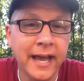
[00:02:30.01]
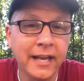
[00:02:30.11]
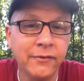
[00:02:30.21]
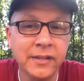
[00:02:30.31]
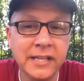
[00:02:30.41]

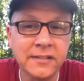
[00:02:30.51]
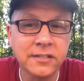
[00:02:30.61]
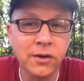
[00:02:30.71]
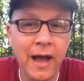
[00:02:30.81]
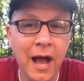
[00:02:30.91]
and it really
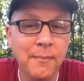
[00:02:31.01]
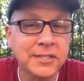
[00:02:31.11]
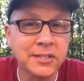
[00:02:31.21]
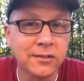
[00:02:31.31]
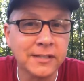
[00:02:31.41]
doesn't know how
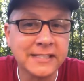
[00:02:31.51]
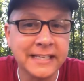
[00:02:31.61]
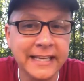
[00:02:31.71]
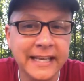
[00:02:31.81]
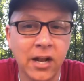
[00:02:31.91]
much they're
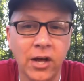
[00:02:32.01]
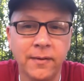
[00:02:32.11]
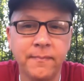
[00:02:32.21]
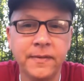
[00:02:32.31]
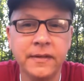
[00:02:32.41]
listening in on him.